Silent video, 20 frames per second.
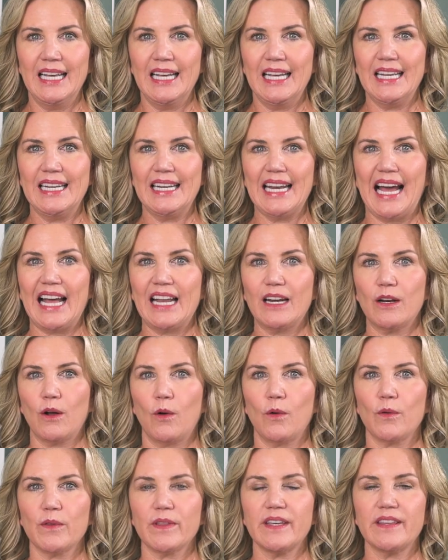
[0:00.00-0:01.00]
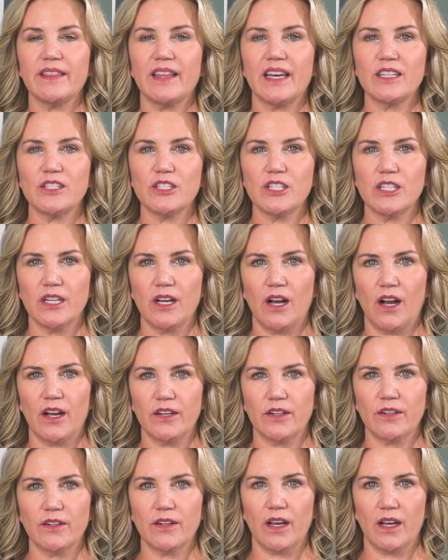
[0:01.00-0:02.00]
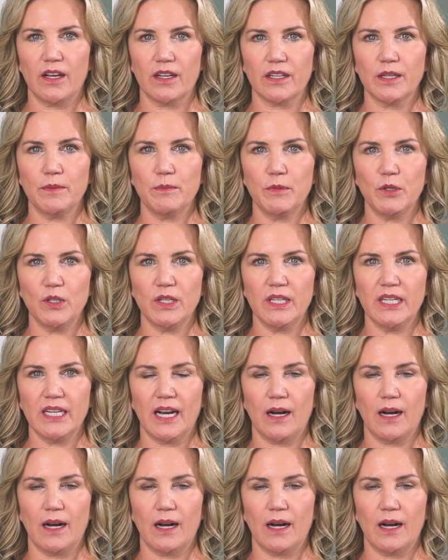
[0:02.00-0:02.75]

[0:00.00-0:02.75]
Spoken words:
And not only that, she hired a community